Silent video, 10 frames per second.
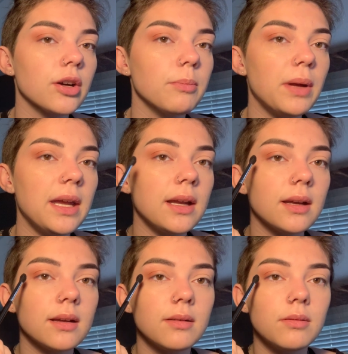
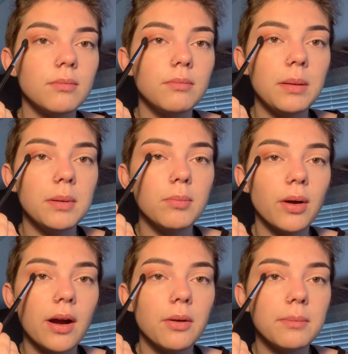pink, maybe
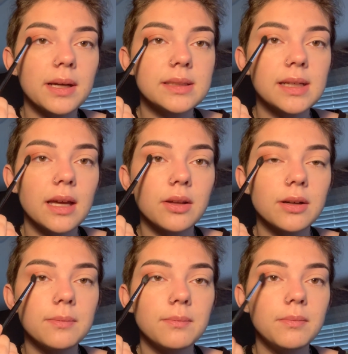brown mixed
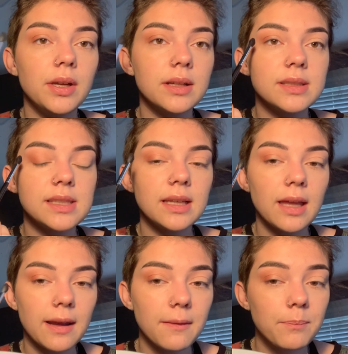together. But you can see,
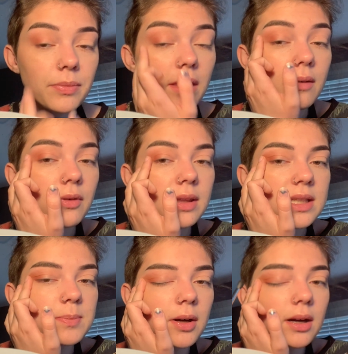like, for
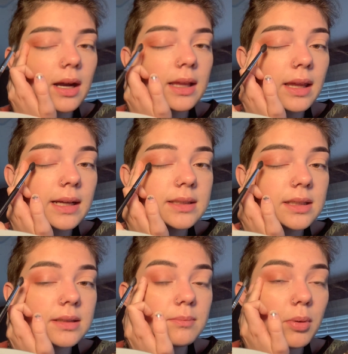this part I like
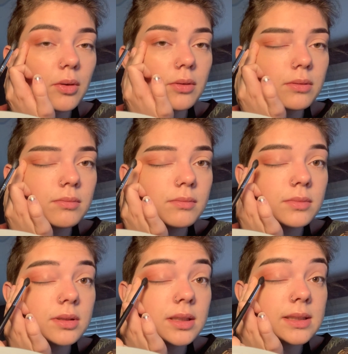to pull
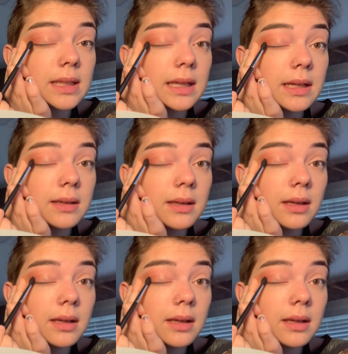to see,